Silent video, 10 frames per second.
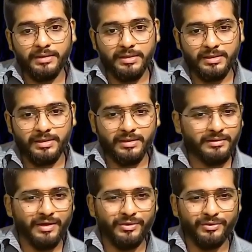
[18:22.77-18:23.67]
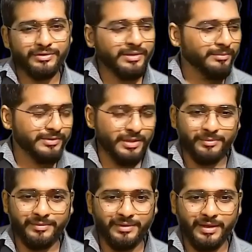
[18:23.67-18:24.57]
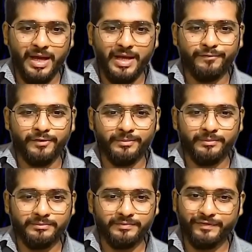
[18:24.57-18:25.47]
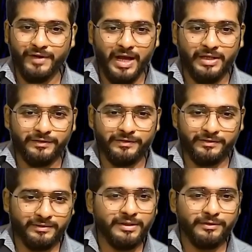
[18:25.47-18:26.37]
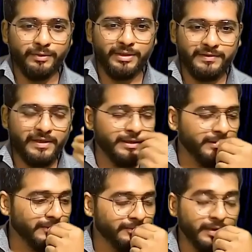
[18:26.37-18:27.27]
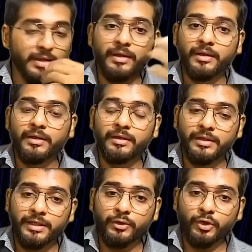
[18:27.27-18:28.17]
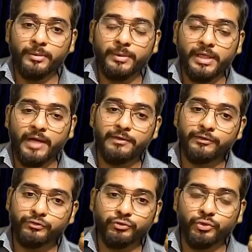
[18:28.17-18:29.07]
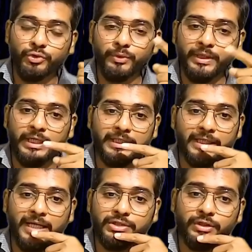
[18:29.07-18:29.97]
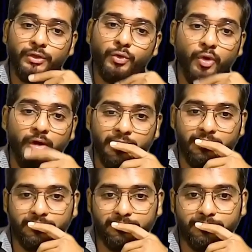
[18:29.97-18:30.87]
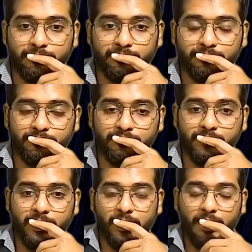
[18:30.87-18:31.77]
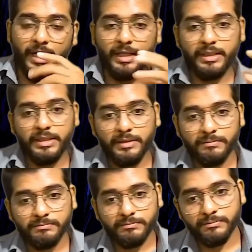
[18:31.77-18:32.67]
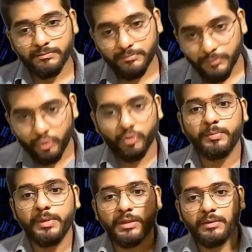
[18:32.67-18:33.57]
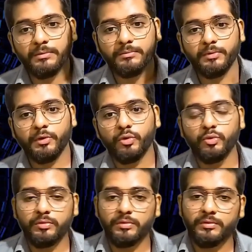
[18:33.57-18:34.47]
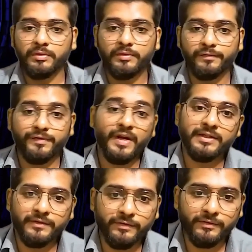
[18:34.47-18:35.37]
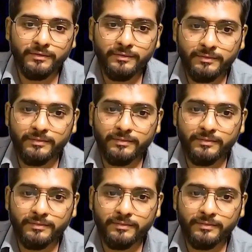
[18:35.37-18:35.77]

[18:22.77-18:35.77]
I don't know, some guy from France is what he said. He told me, I will sue you in international court. And he took me to France.